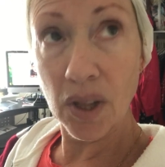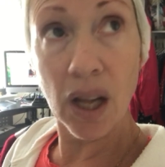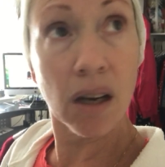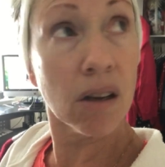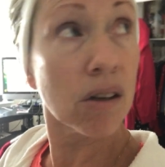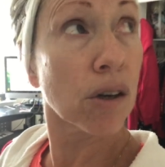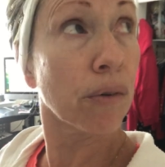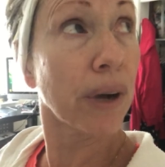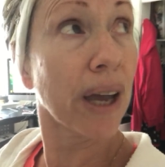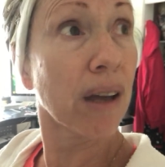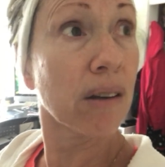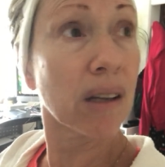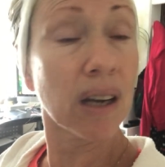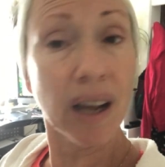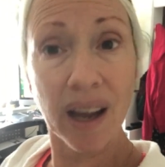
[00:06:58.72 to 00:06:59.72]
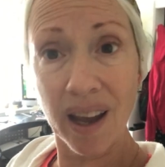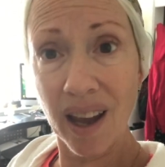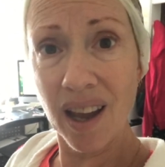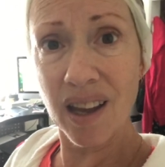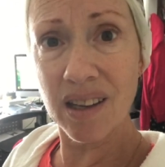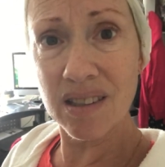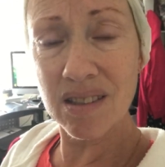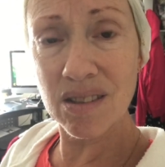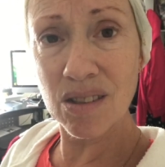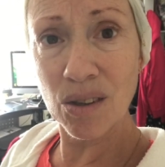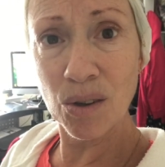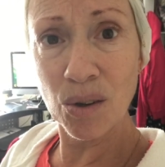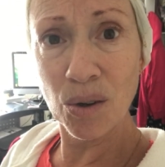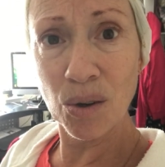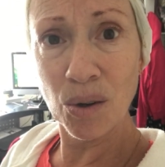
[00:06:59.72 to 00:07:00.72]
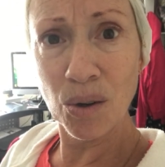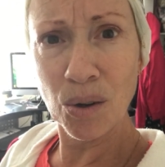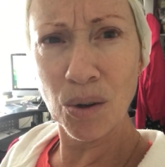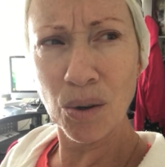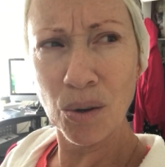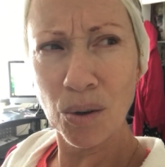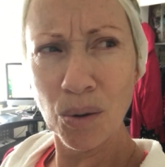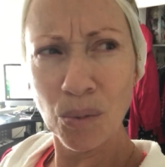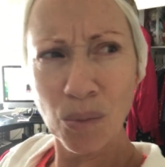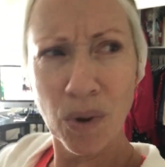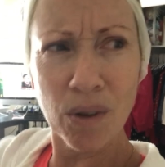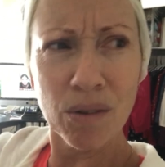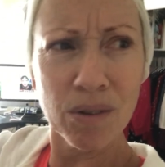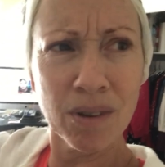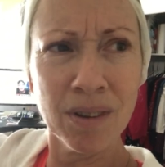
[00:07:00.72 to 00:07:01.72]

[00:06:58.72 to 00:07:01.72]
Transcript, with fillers: I look around and I ask, Well,